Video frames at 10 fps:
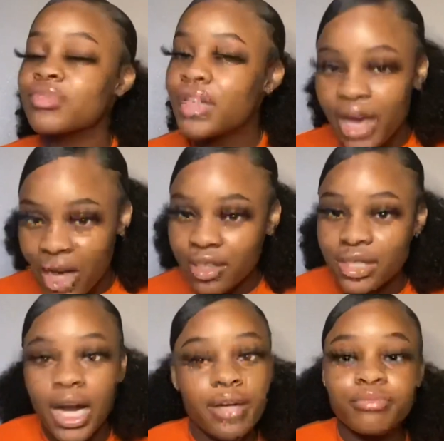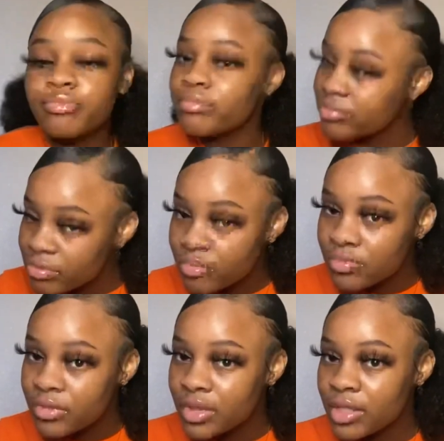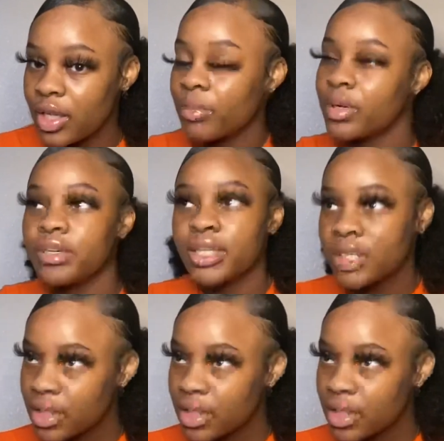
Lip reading: hollering and I kept going.